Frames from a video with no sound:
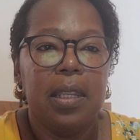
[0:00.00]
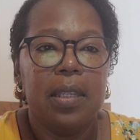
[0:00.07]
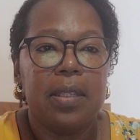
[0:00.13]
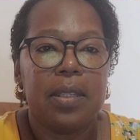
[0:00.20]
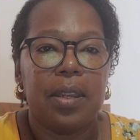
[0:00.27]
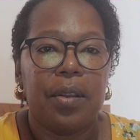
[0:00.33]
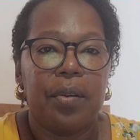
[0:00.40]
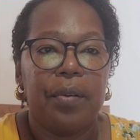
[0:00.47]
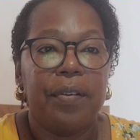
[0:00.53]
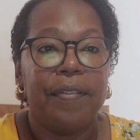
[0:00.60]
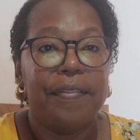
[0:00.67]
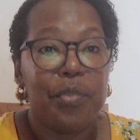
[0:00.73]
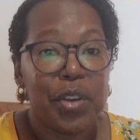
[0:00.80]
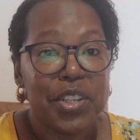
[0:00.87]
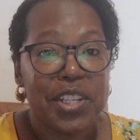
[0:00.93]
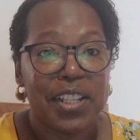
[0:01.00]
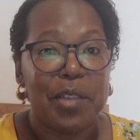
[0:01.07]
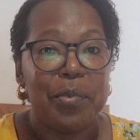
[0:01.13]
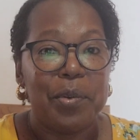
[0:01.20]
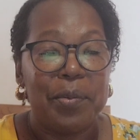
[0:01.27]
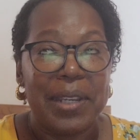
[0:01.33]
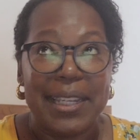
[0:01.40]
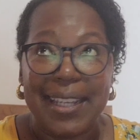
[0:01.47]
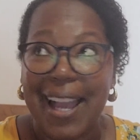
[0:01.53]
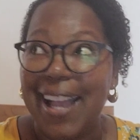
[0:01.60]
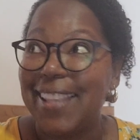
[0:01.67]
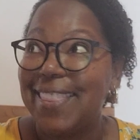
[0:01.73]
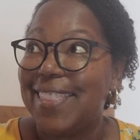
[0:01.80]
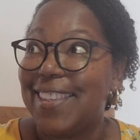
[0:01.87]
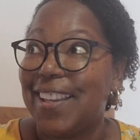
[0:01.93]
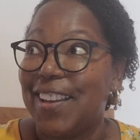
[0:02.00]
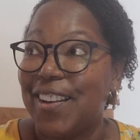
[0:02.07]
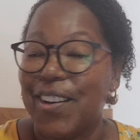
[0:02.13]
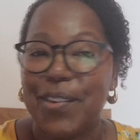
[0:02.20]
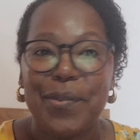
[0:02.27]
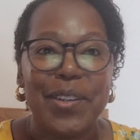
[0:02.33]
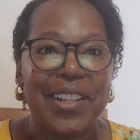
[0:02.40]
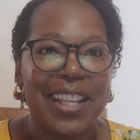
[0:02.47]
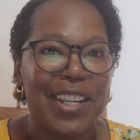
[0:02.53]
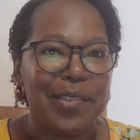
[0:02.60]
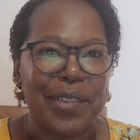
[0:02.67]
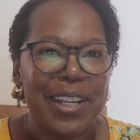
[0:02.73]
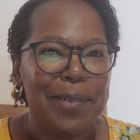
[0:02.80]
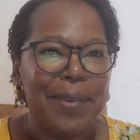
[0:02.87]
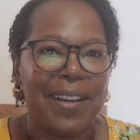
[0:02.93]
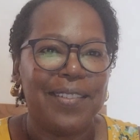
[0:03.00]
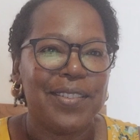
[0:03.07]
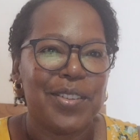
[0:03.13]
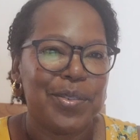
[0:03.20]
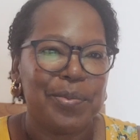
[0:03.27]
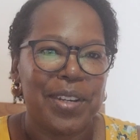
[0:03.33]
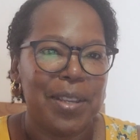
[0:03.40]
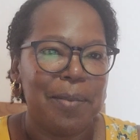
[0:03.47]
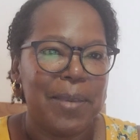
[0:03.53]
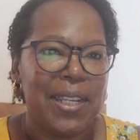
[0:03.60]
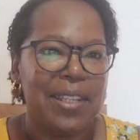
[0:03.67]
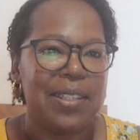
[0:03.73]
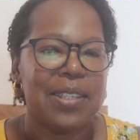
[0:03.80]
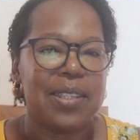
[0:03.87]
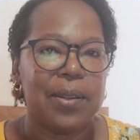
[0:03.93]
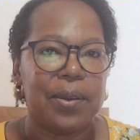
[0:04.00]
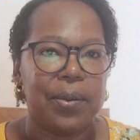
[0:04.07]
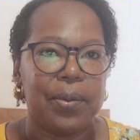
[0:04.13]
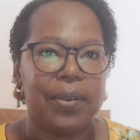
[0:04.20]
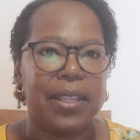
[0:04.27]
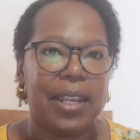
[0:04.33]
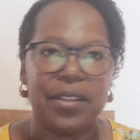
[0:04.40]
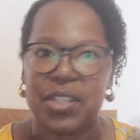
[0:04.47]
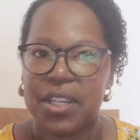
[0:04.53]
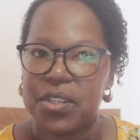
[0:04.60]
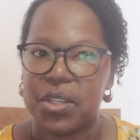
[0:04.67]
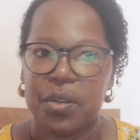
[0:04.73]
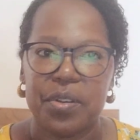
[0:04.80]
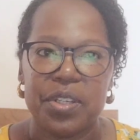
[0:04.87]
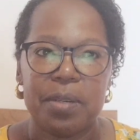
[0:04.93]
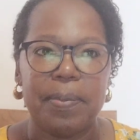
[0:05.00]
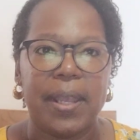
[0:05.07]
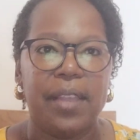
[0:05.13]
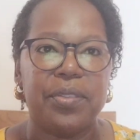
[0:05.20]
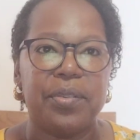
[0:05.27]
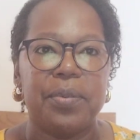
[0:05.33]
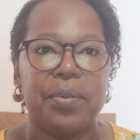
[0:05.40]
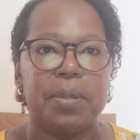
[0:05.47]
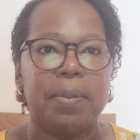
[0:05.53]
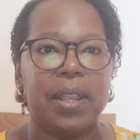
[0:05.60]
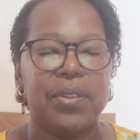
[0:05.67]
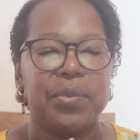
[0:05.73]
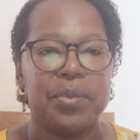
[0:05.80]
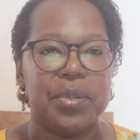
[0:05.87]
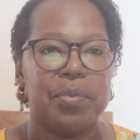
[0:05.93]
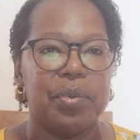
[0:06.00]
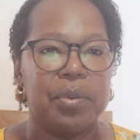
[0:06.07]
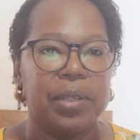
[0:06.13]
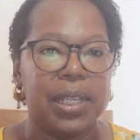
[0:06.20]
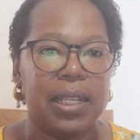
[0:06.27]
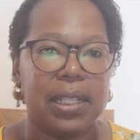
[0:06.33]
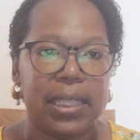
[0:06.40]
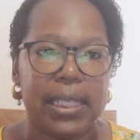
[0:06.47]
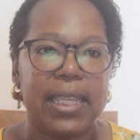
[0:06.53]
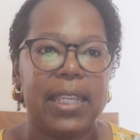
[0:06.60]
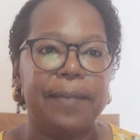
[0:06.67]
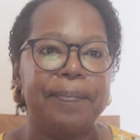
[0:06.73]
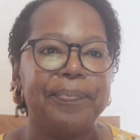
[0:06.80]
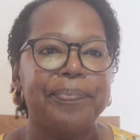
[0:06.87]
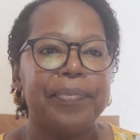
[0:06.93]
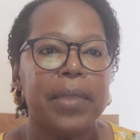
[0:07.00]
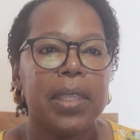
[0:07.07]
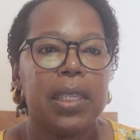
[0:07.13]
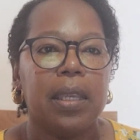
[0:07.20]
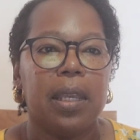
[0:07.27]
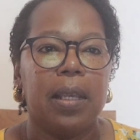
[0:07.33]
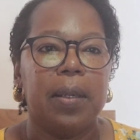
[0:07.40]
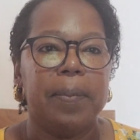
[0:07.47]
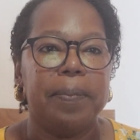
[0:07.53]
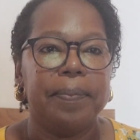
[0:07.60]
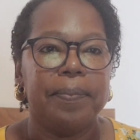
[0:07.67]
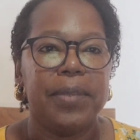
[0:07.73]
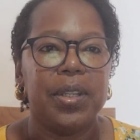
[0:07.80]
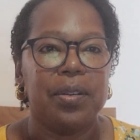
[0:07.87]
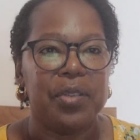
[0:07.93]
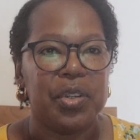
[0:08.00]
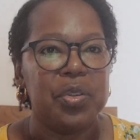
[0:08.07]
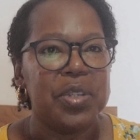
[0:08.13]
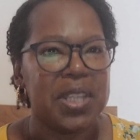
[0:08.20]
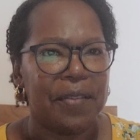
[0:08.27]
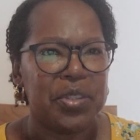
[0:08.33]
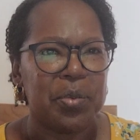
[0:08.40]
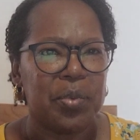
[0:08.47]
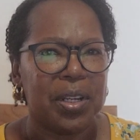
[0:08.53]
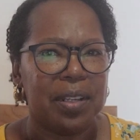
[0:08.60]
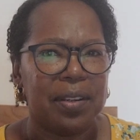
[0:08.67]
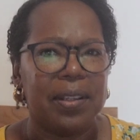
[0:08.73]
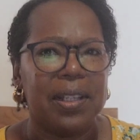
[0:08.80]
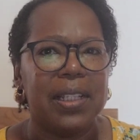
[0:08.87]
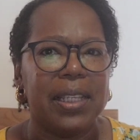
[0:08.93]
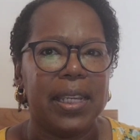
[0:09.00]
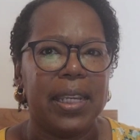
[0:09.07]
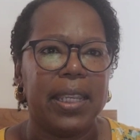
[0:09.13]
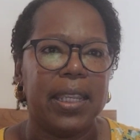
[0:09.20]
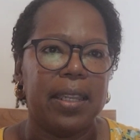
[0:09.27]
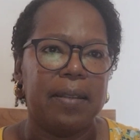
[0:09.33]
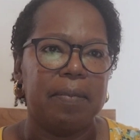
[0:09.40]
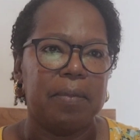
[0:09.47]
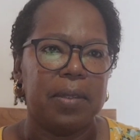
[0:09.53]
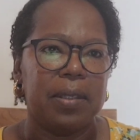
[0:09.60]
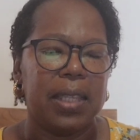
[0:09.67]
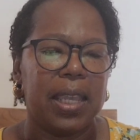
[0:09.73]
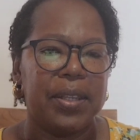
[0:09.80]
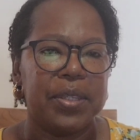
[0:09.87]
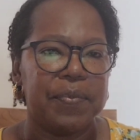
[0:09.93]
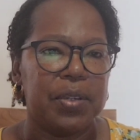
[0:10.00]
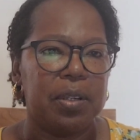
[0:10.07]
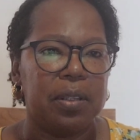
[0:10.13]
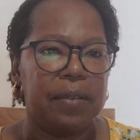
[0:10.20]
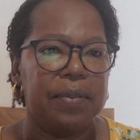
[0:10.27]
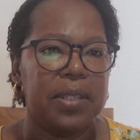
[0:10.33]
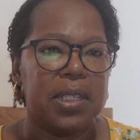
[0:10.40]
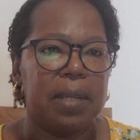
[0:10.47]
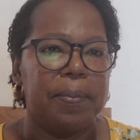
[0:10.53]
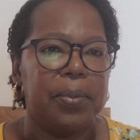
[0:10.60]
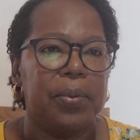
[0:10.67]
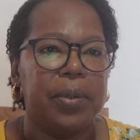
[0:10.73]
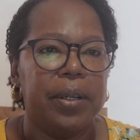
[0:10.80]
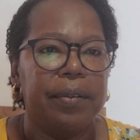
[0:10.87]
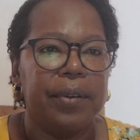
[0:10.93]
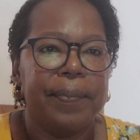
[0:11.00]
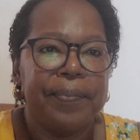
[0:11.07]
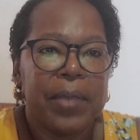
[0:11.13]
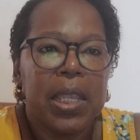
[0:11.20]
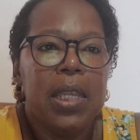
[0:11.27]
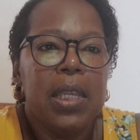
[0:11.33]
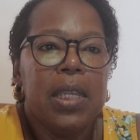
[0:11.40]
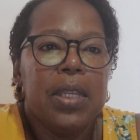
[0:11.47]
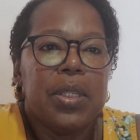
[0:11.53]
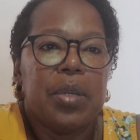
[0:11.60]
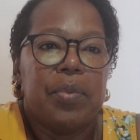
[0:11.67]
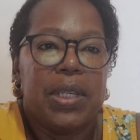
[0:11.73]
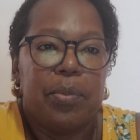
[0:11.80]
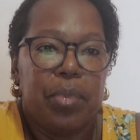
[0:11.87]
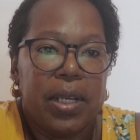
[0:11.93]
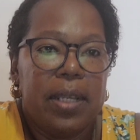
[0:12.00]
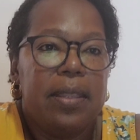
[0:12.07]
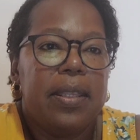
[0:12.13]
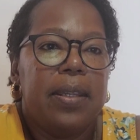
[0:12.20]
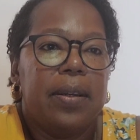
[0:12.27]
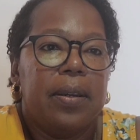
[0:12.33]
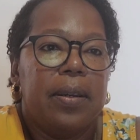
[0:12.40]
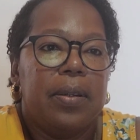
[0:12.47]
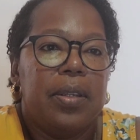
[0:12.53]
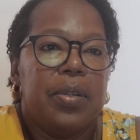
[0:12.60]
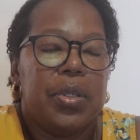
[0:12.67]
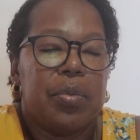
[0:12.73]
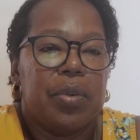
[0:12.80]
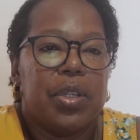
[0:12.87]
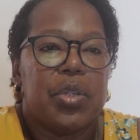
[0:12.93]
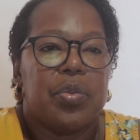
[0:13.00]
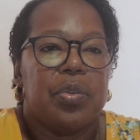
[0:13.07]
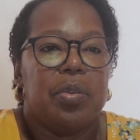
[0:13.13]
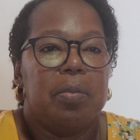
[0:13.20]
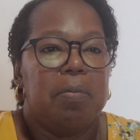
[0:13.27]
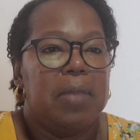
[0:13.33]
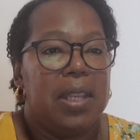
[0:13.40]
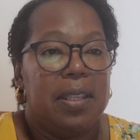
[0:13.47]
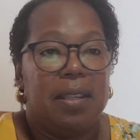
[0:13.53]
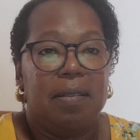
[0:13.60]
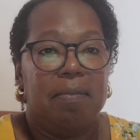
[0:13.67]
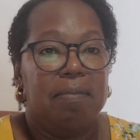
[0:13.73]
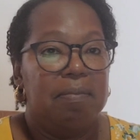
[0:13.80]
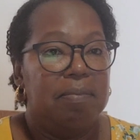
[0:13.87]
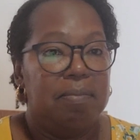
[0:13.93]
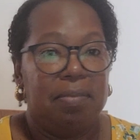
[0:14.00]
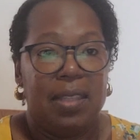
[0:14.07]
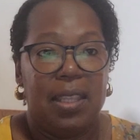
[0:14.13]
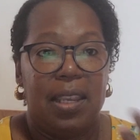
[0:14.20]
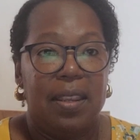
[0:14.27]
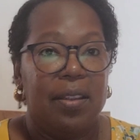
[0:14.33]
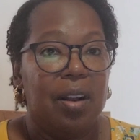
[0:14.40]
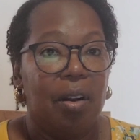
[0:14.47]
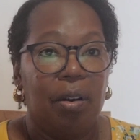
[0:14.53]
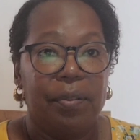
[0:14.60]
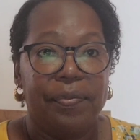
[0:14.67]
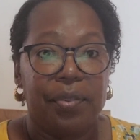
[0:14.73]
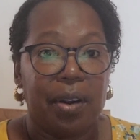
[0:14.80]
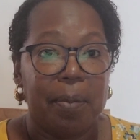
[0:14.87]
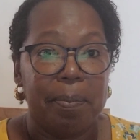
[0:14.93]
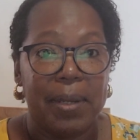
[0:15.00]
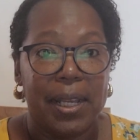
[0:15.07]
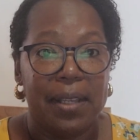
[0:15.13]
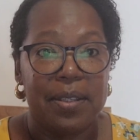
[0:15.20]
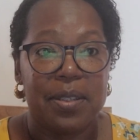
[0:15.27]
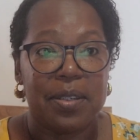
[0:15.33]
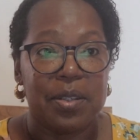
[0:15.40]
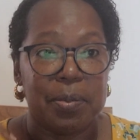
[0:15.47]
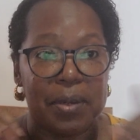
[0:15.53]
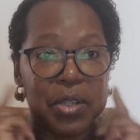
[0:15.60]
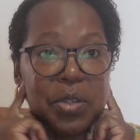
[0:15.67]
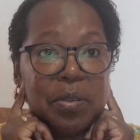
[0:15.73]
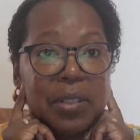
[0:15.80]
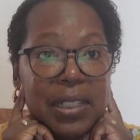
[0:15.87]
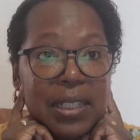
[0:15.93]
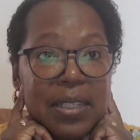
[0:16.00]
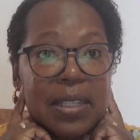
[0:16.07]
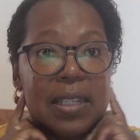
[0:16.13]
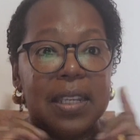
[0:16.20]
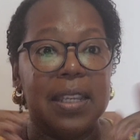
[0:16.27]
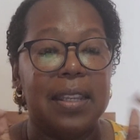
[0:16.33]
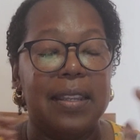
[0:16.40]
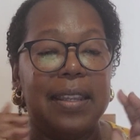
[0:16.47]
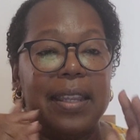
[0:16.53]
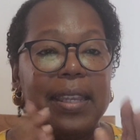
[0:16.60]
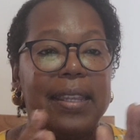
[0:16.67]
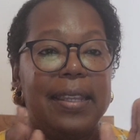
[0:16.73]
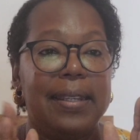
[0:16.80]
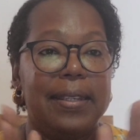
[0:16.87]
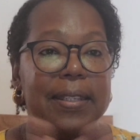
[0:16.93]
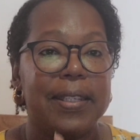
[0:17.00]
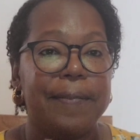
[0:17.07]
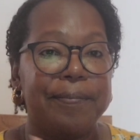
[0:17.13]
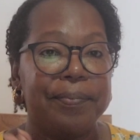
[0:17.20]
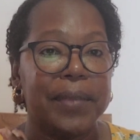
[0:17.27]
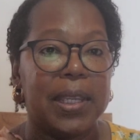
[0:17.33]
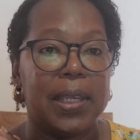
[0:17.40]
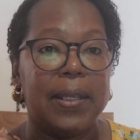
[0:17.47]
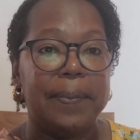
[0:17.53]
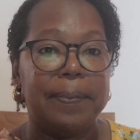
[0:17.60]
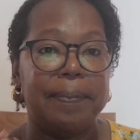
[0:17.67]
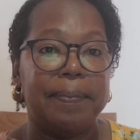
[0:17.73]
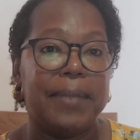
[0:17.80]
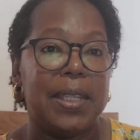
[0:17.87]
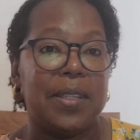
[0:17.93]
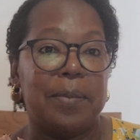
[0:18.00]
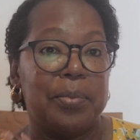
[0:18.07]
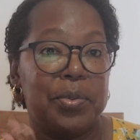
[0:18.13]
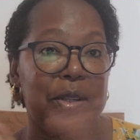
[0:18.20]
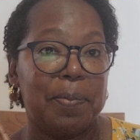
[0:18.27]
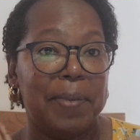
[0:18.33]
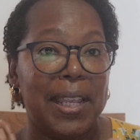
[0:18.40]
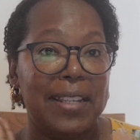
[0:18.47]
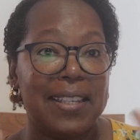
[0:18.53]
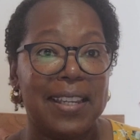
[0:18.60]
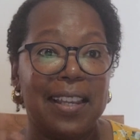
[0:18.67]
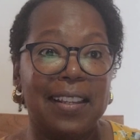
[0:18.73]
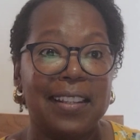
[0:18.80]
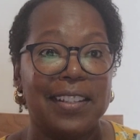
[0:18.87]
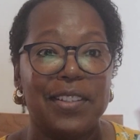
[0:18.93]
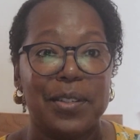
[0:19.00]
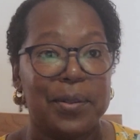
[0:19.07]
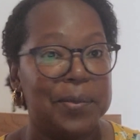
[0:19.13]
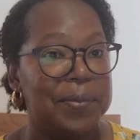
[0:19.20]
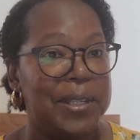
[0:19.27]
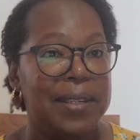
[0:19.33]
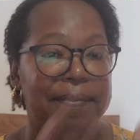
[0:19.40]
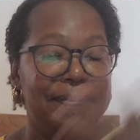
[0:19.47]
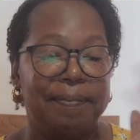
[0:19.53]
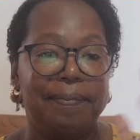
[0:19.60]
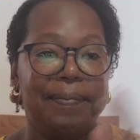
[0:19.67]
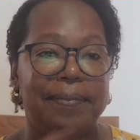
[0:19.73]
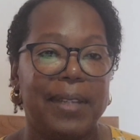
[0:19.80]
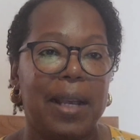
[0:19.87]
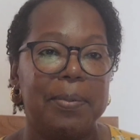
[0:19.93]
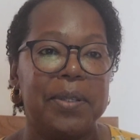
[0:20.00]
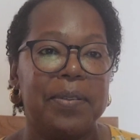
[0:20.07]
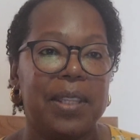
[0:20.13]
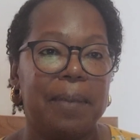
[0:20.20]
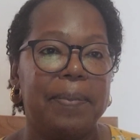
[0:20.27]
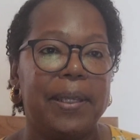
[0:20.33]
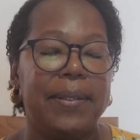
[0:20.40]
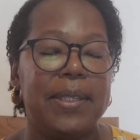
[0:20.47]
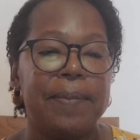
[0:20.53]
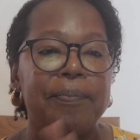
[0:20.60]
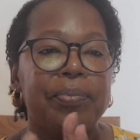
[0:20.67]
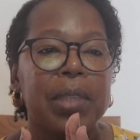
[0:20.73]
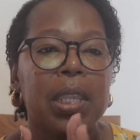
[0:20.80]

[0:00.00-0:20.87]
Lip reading: So fortunately, when we got there, we only had to wait about 20 minutes. So got a chance to go to the bathrooms. The bathrooms were really clean. You just have someone in there cleaning it, and they ask you to leave a tip or whatever. So we went in there, used the restroom, and then they called for our bus. Just make sure you're listening. And they said Puerto Plata, and so we hopped on that bus.